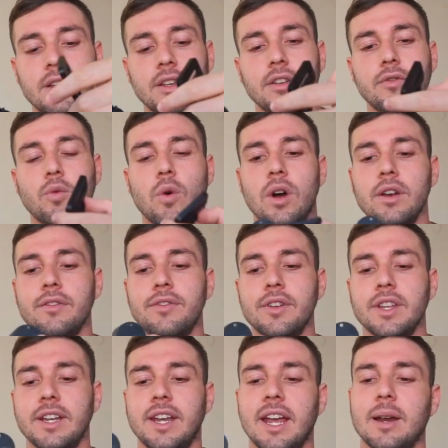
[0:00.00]
You have one for
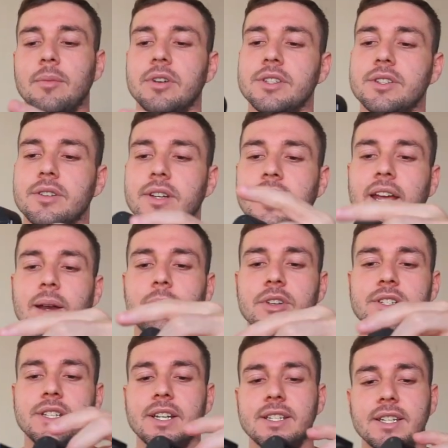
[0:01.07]
the camera, so the camera
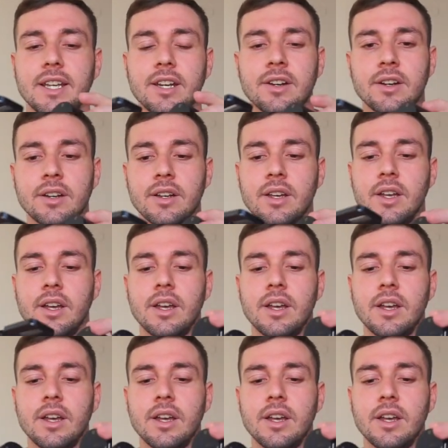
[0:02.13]
sits here,